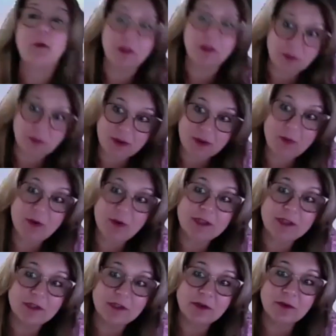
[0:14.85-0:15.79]

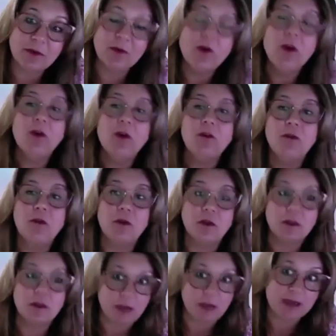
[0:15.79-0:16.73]
3.2 for
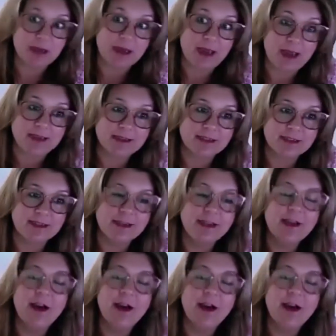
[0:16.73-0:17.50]
the podcast.